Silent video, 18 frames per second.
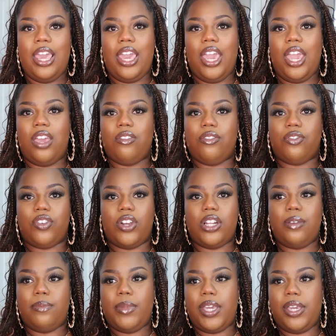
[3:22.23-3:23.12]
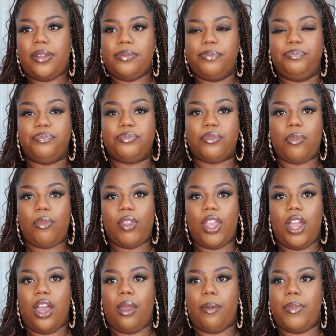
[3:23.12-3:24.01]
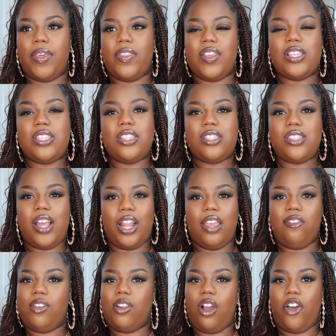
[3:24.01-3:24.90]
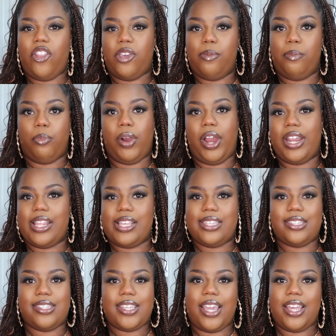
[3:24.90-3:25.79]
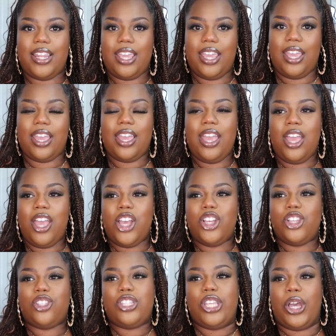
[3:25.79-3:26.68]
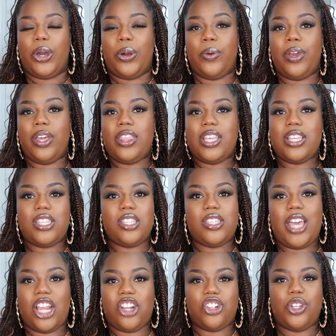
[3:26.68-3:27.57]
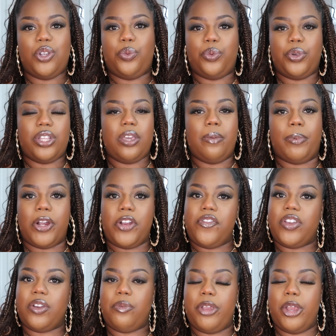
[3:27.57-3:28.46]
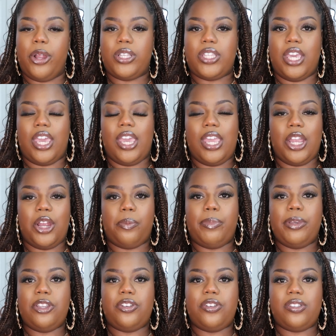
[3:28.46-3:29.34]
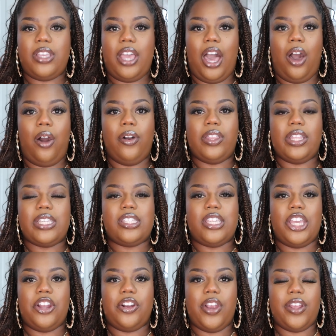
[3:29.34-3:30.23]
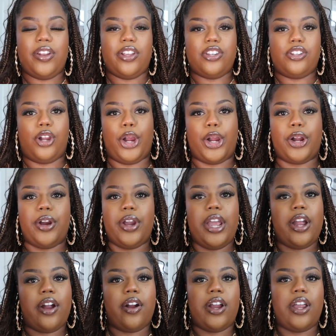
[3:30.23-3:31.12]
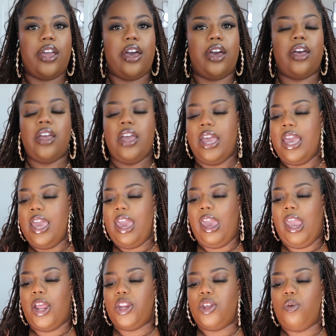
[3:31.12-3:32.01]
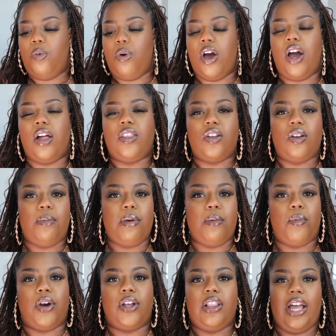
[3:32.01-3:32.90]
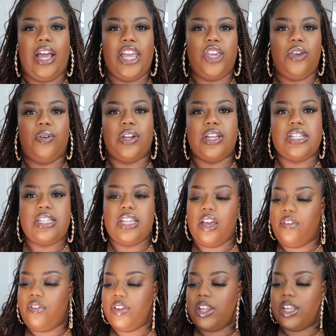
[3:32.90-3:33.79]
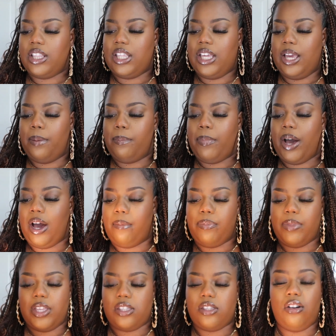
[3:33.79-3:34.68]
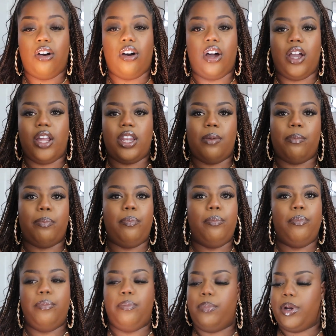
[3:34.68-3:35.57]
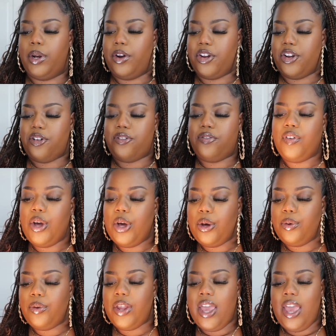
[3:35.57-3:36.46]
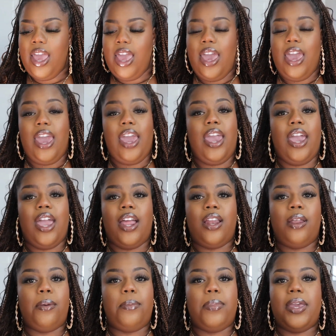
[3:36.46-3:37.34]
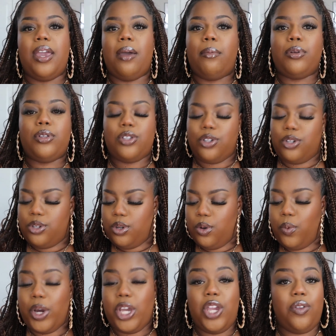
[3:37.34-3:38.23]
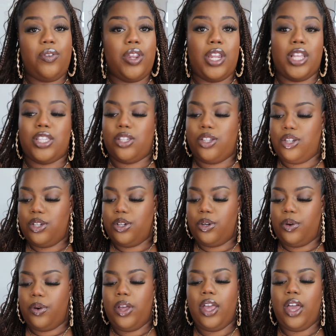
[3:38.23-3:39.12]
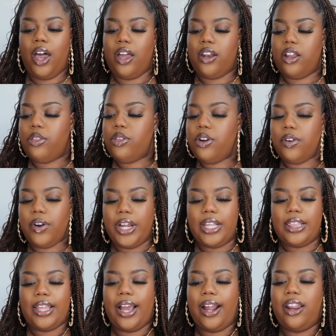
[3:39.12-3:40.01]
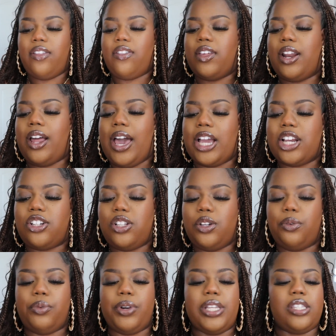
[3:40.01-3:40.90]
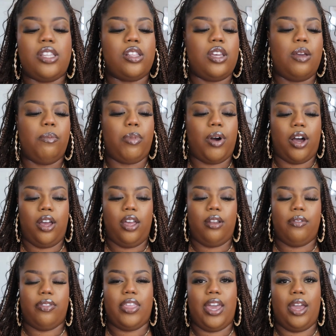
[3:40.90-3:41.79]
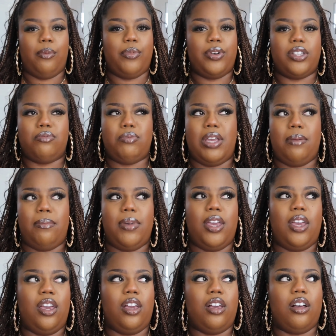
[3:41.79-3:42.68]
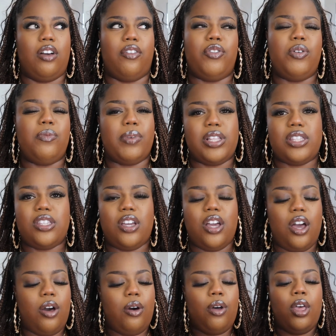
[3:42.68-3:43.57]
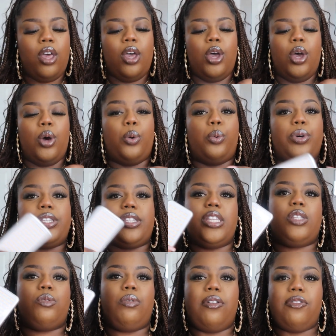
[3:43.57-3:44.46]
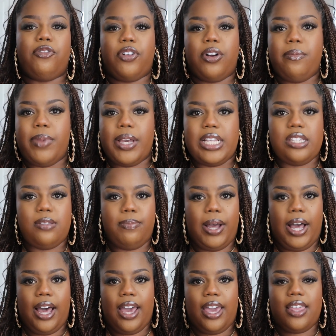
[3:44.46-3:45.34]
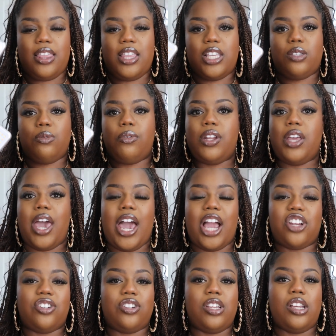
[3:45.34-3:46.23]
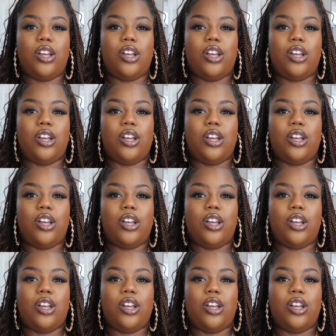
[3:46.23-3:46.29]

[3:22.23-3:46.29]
in front of me. And this is not even on the brightest setting, so this is actually really perfect when you're taking your pictures out. Let's say you're in a darker area and you want a little bit more light, you can definitely pop this on and put it on your phone and be able to do what you needed to do. Another great lighting that I actually recently bought, that was maybe a few months ago, was this one from Best Buy. This one actually